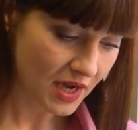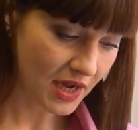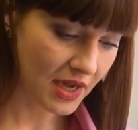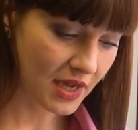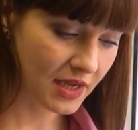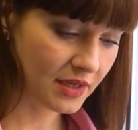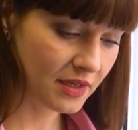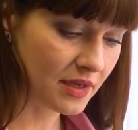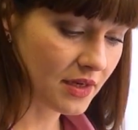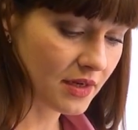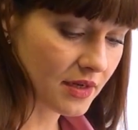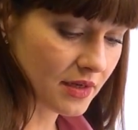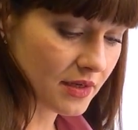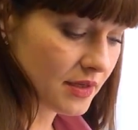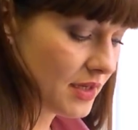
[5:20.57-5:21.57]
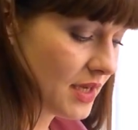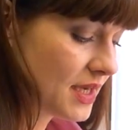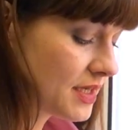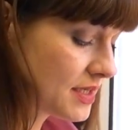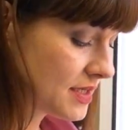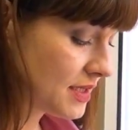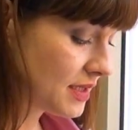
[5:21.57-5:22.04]
And
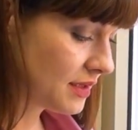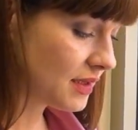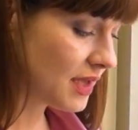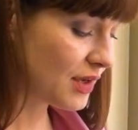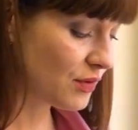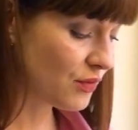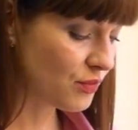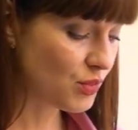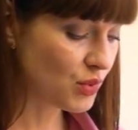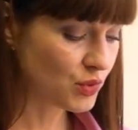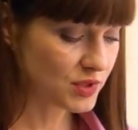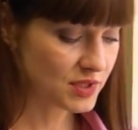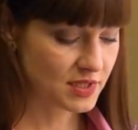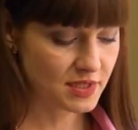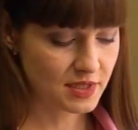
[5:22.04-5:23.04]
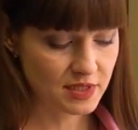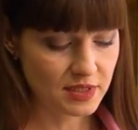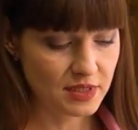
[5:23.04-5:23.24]
next line of books,